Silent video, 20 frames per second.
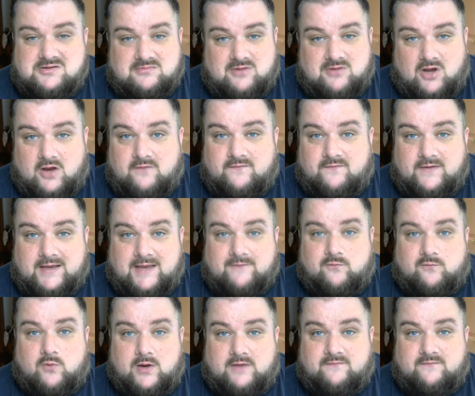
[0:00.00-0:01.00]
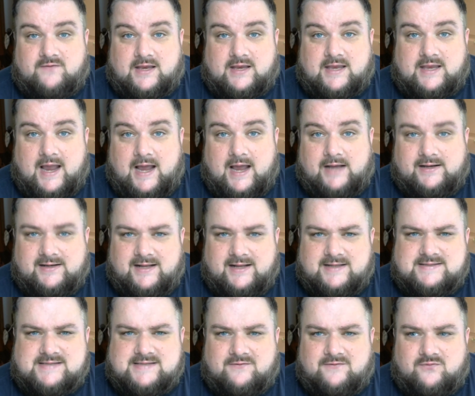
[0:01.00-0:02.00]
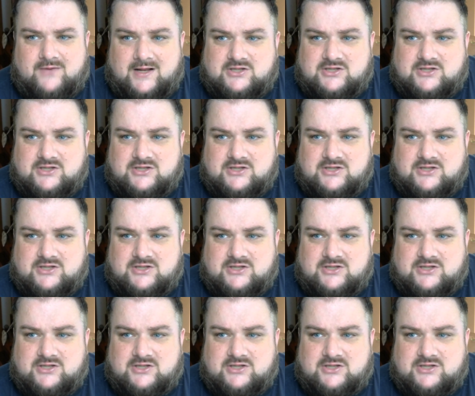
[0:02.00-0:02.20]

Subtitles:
Hopefully give whatever you can, and let's see if we can